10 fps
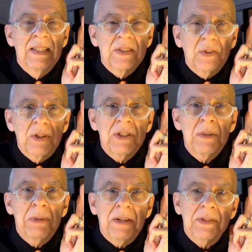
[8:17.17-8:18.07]
So you
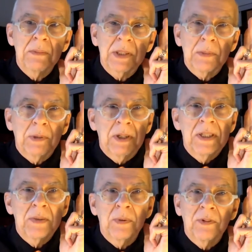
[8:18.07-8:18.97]
seem to have some
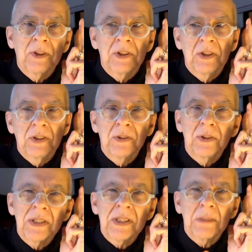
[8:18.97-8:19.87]
experience. We've heard you're
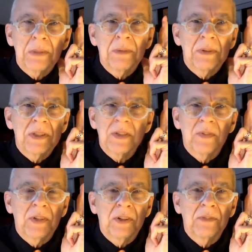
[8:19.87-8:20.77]
doing something with this
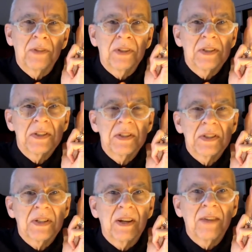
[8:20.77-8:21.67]
fear and fearlessness
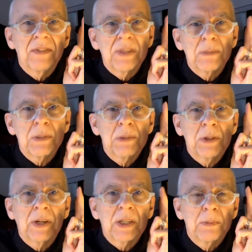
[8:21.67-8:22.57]
stuff. Seems to be
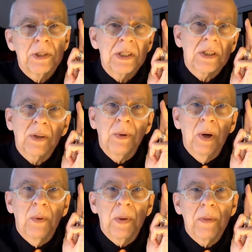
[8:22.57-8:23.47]
your expertise. So
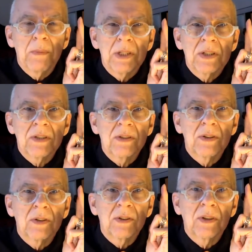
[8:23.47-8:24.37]
we we just
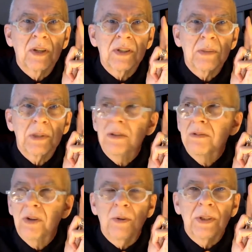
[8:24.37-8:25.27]
got somebody
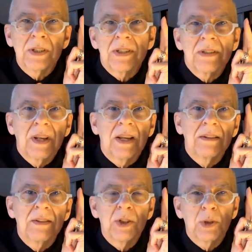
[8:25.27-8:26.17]
told us that
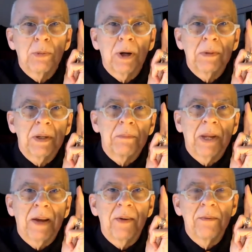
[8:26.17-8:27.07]
you should probably come
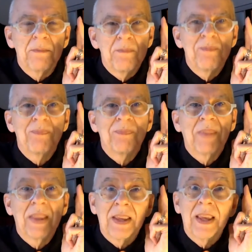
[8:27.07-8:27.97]
down.
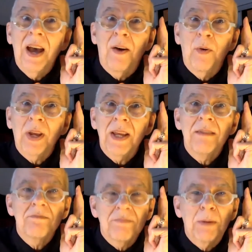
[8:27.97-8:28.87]
Yeah,
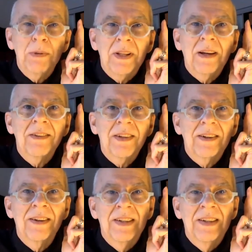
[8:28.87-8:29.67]
okay, I'll be down there.